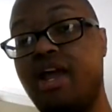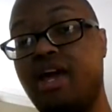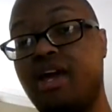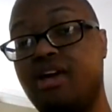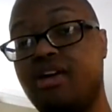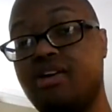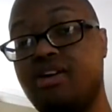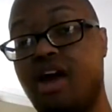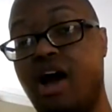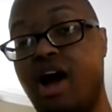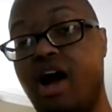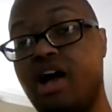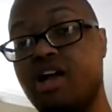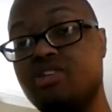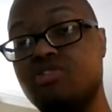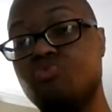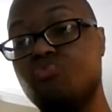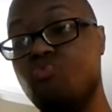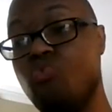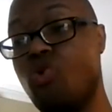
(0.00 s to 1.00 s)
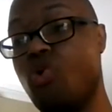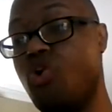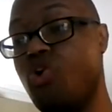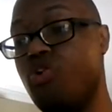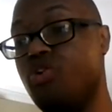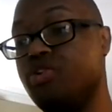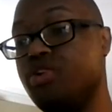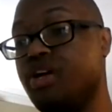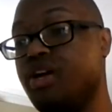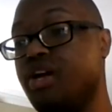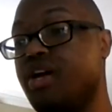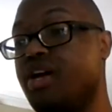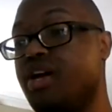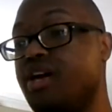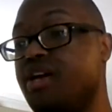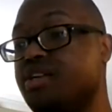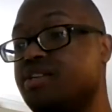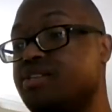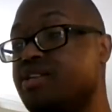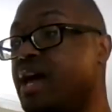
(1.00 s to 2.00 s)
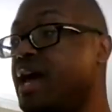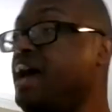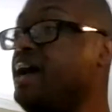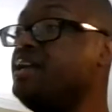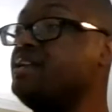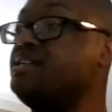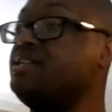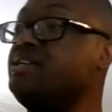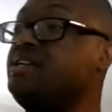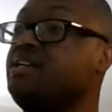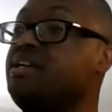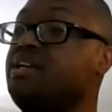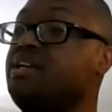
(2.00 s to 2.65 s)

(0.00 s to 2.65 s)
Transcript: in God's world, that